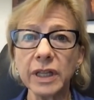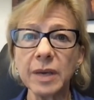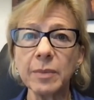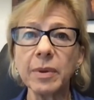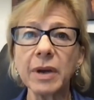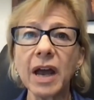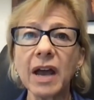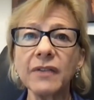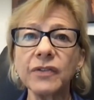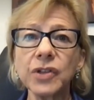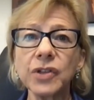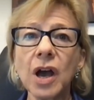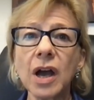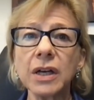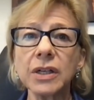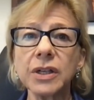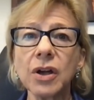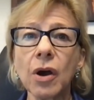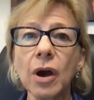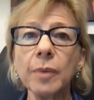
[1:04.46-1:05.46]
but I've
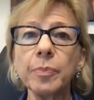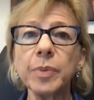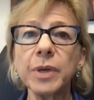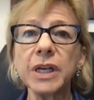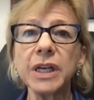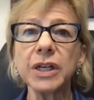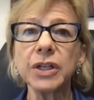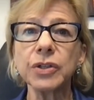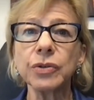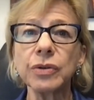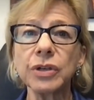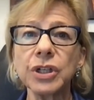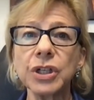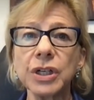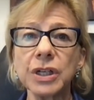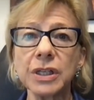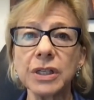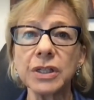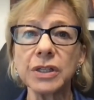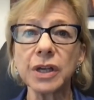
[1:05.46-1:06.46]
talked to our
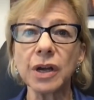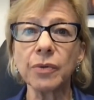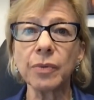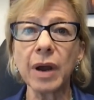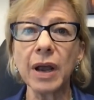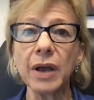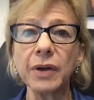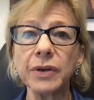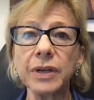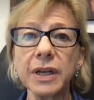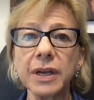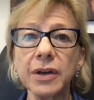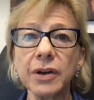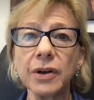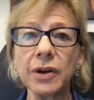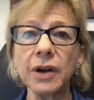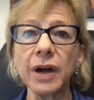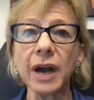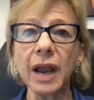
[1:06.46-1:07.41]
pediatricians around here,